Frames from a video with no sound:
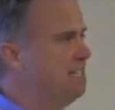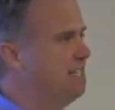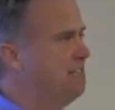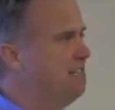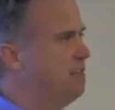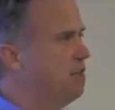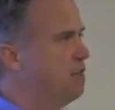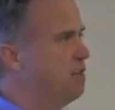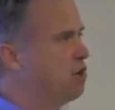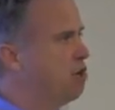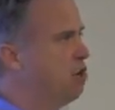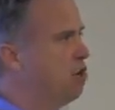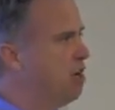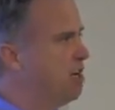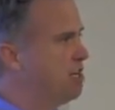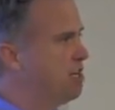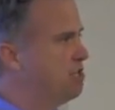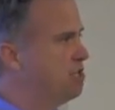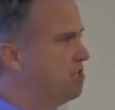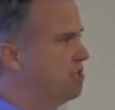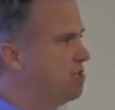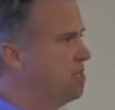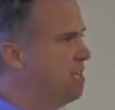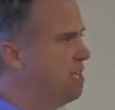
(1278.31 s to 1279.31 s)
the
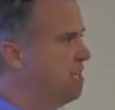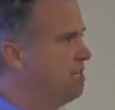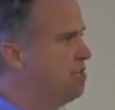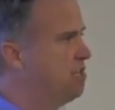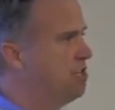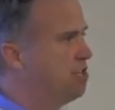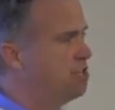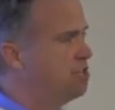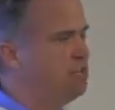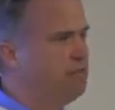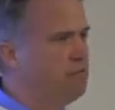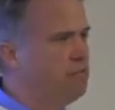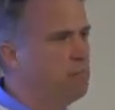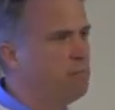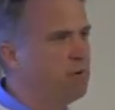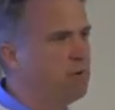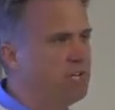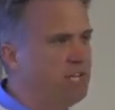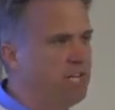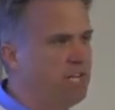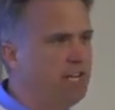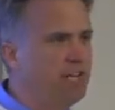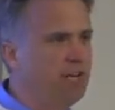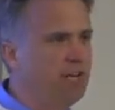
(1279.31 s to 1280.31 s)
costs not just of a
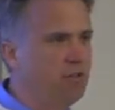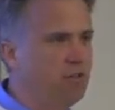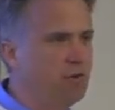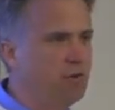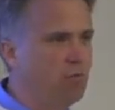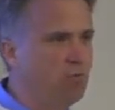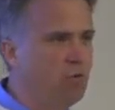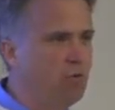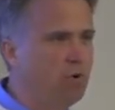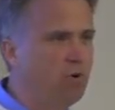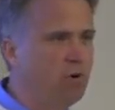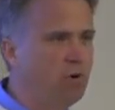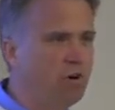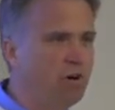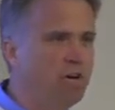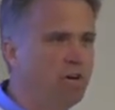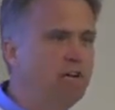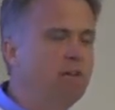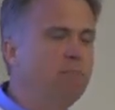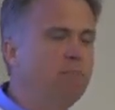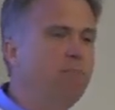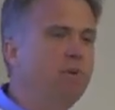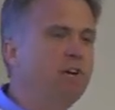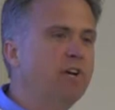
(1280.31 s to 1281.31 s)
particular war,
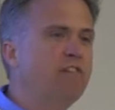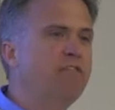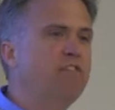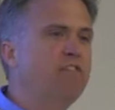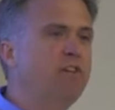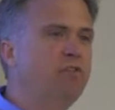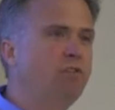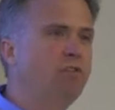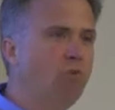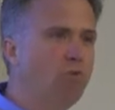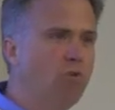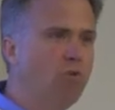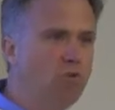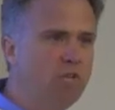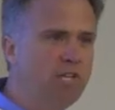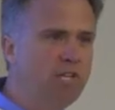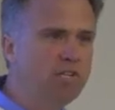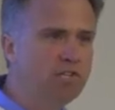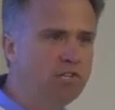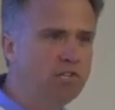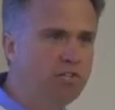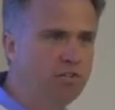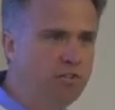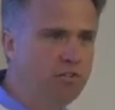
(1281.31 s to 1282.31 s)
but of the whole
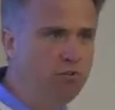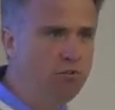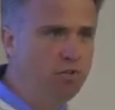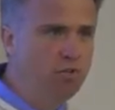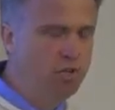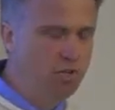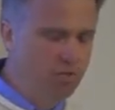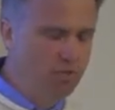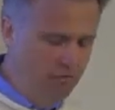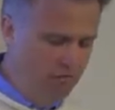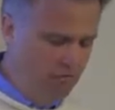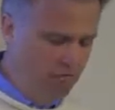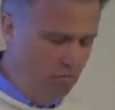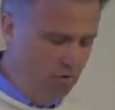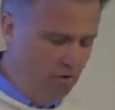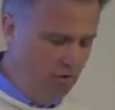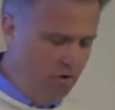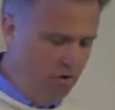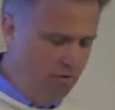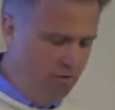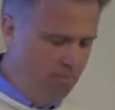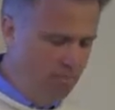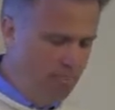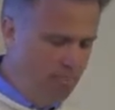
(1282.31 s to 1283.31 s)
institution of
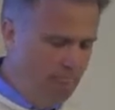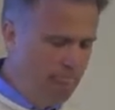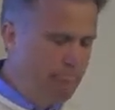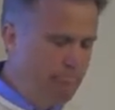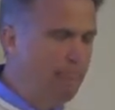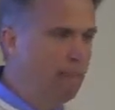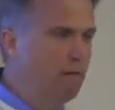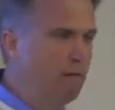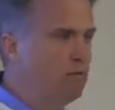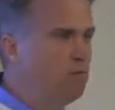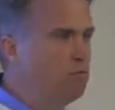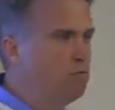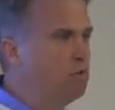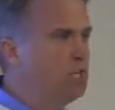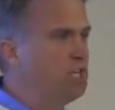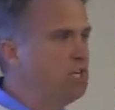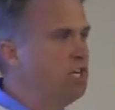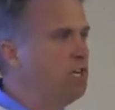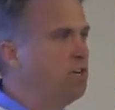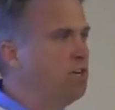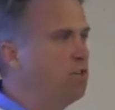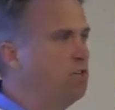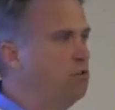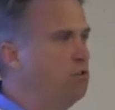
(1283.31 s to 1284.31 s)
war, which
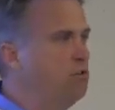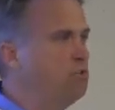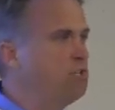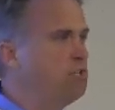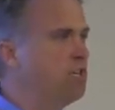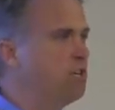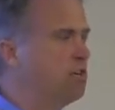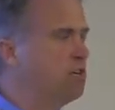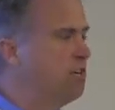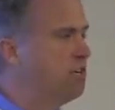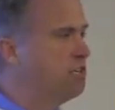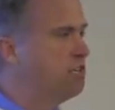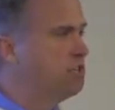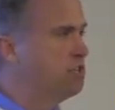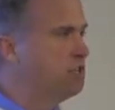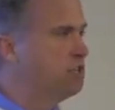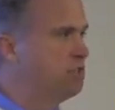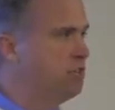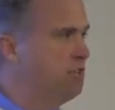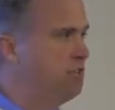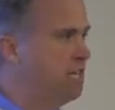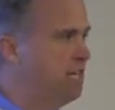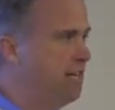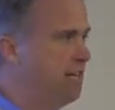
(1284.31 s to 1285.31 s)
includes the
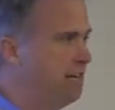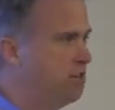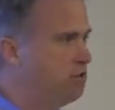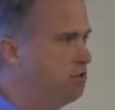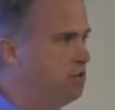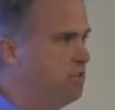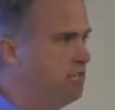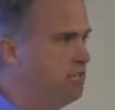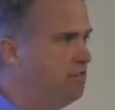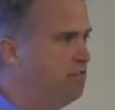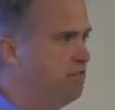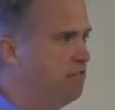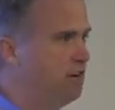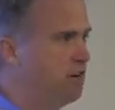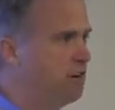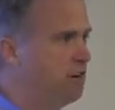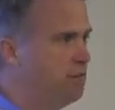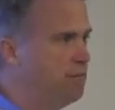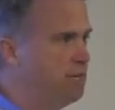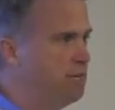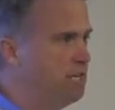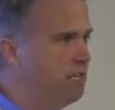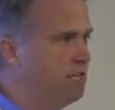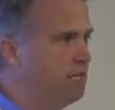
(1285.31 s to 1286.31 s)
costs to the natural
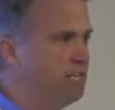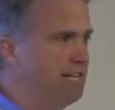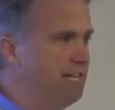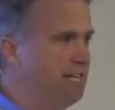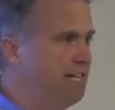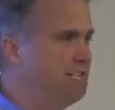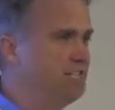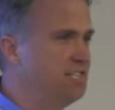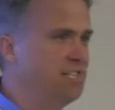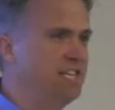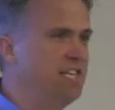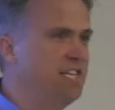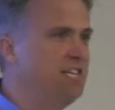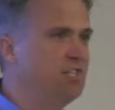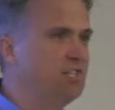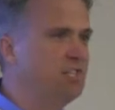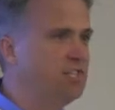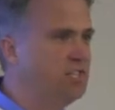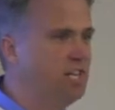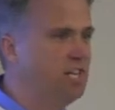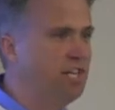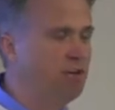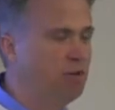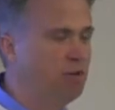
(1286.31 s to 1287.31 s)
environment. It is the
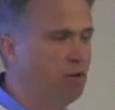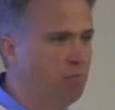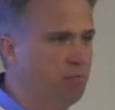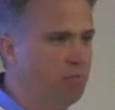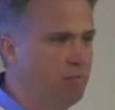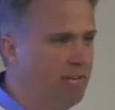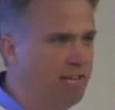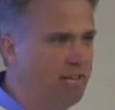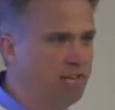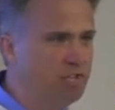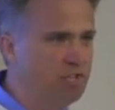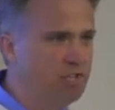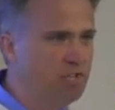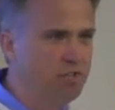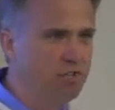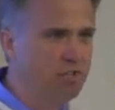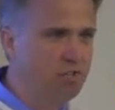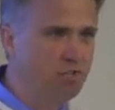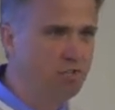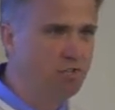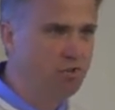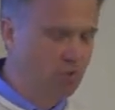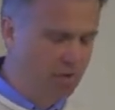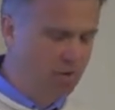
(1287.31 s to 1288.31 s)
single biggest
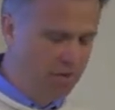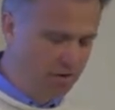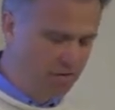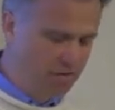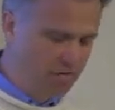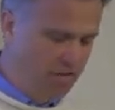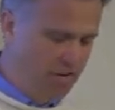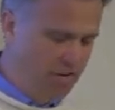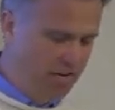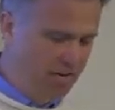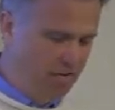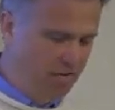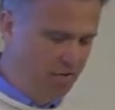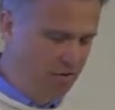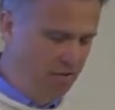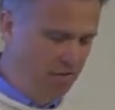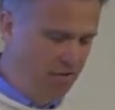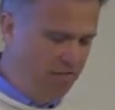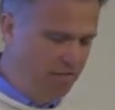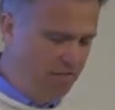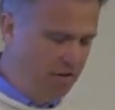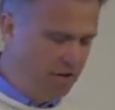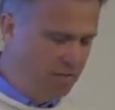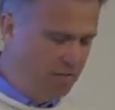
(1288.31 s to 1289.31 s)
destroyer of the
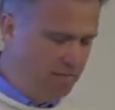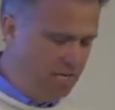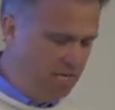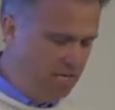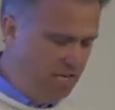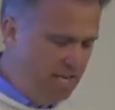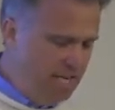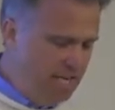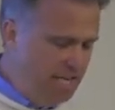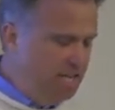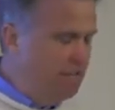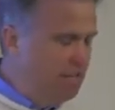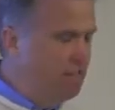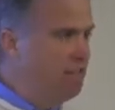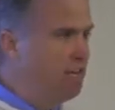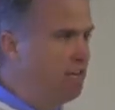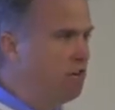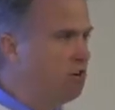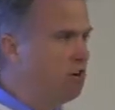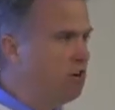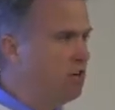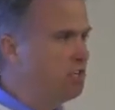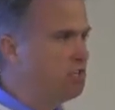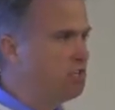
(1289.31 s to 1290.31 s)
natural environment.
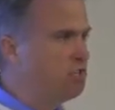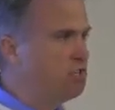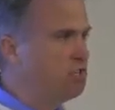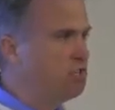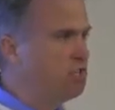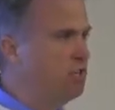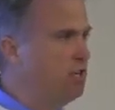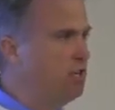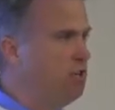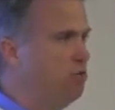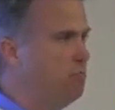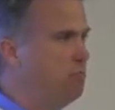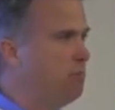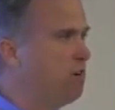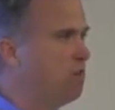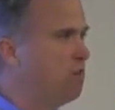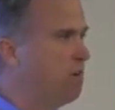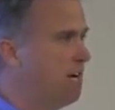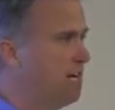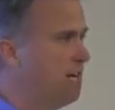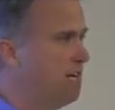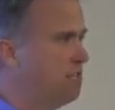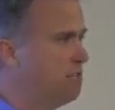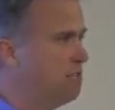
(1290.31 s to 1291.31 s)
The costs to human
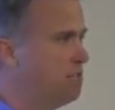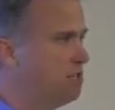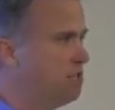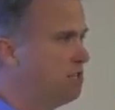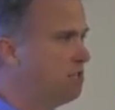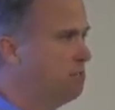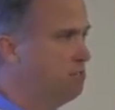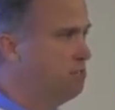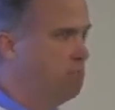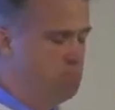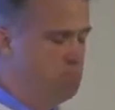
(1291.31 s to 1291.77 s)
rights,